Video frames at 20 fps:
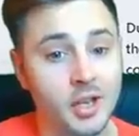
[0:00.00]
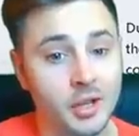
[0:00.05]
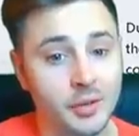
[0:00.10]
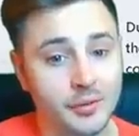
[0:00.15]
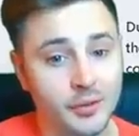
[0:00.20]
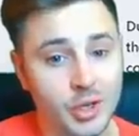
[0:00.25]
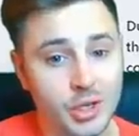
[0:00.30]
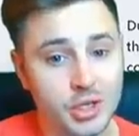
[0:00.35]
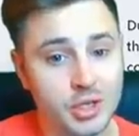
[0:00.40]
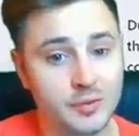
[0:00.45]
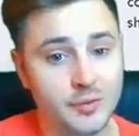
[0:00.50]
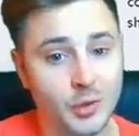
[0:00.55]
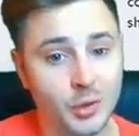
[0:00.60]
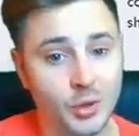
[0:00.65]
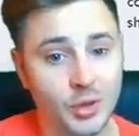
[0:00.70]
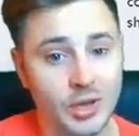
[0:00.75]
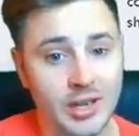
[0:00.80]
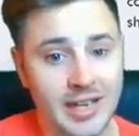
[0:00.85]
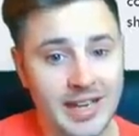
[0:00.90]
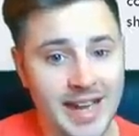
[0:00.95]
First of
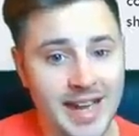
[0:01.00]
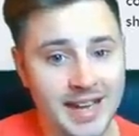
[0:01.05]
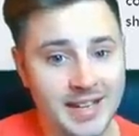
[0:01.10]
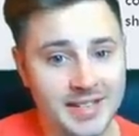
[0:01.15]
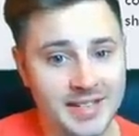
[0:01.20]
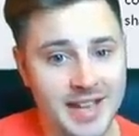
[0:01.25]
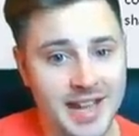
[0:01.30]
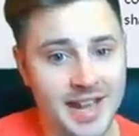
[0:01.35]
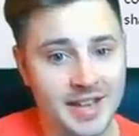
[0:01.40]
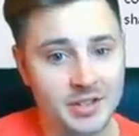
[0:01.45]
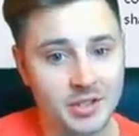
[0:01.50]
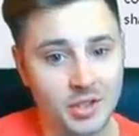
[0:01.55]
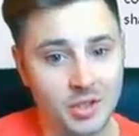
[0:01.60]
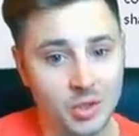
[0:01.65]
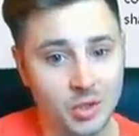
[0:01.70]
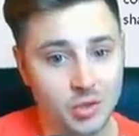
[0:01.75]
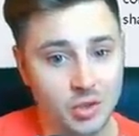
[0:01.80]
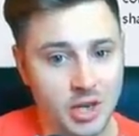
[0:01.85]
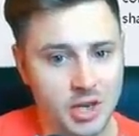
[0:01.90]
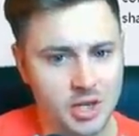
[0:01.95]
all, lags and
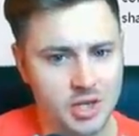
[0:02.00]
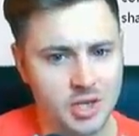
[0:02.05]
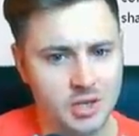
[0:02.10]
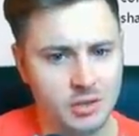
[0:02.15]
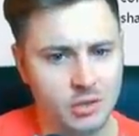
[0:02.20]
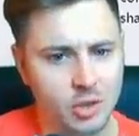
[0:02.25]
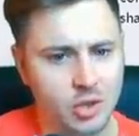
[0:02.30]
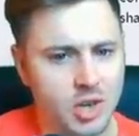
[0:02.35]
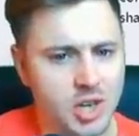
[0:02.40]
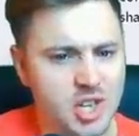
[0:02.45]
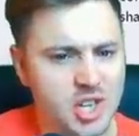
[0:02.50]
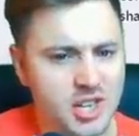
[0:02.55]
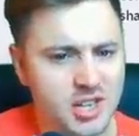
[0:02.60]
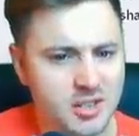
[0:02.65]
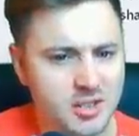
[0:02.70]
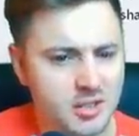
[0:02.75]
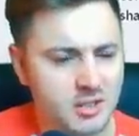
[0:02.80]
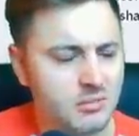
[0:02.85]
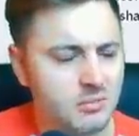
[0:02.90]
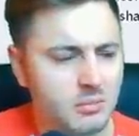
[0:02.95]
crush
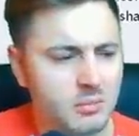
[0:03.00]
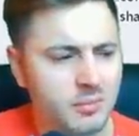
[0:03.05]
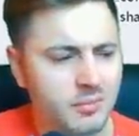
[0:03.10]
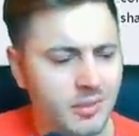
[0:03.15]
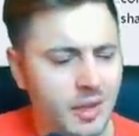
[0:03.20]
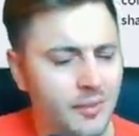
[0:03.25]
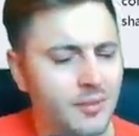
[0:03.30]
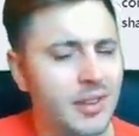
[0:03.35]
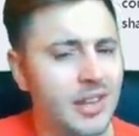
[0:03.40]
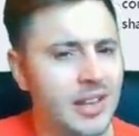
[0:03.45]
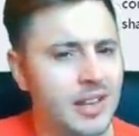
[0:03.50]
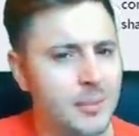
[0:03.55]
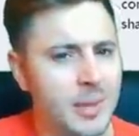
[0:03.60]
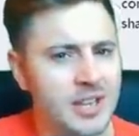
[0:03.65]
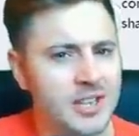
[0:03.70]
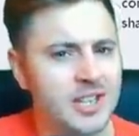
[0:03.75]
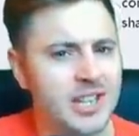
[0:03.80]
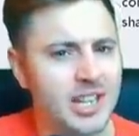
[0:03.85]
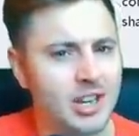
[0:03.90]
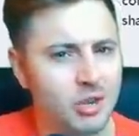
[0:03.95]
crushes... I think they
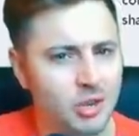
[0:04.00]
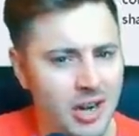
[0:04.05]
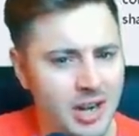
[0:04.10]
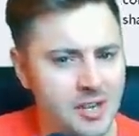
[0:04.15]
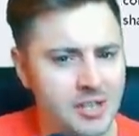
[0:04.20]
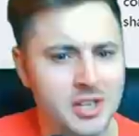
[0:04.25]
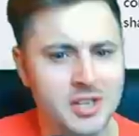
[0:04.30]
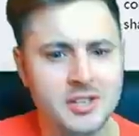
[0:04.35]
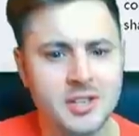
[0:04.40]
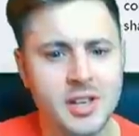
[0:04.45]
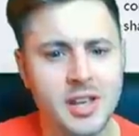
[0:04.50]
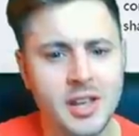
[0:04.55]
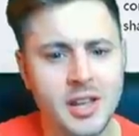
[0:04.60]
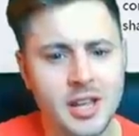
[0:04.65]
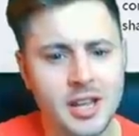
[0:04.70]
meant to say crashes.